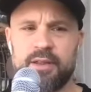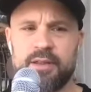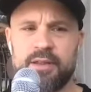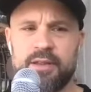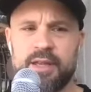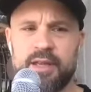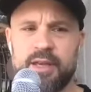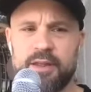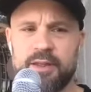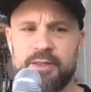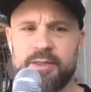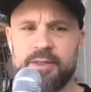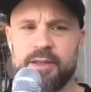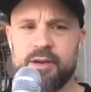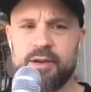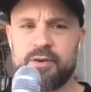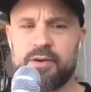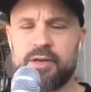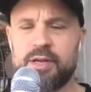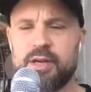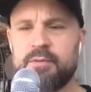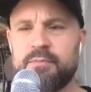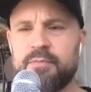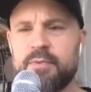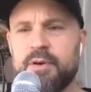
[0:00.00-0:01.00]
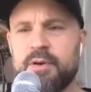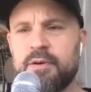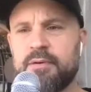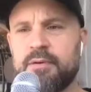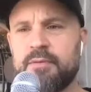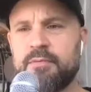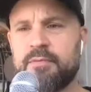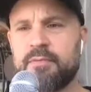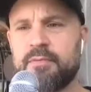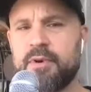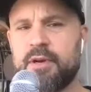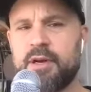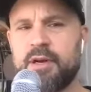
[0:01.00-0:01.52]
the Ethereum
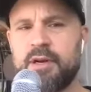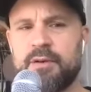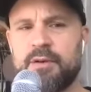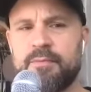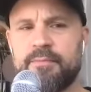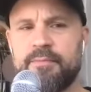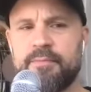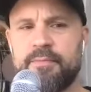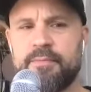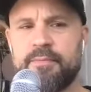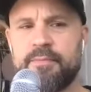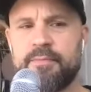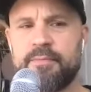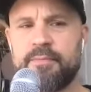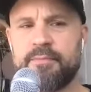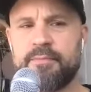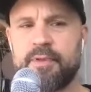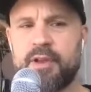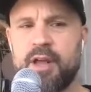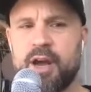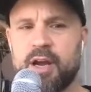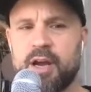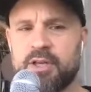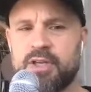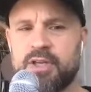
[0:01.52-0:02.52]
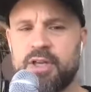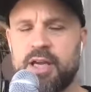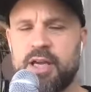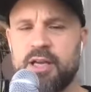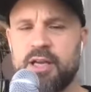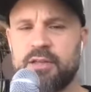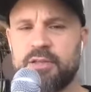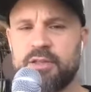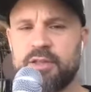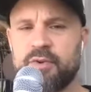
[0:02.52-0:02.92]
um blockchain.